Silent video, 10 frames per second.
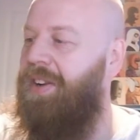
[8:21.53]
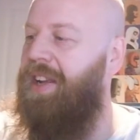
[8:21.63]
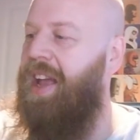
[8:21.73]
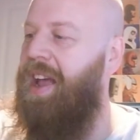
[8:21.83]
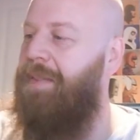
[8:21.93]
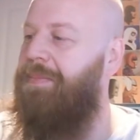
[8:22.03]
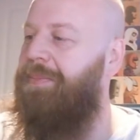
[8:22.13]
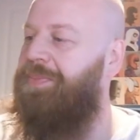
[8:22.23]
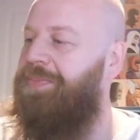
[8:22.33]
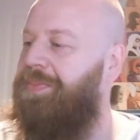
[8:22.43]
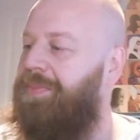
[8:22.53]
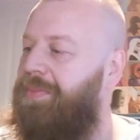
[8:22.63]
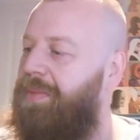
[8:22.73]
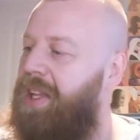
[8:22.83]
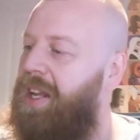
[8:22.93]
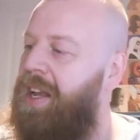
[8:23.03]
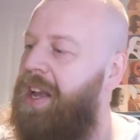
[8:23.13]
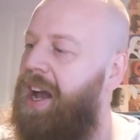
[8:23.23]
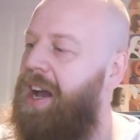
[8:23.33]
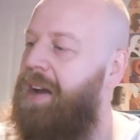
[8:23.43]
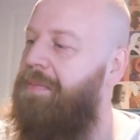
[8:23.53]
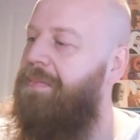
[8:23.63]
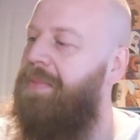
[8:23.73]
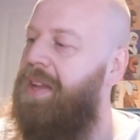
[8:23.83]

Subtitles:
game? And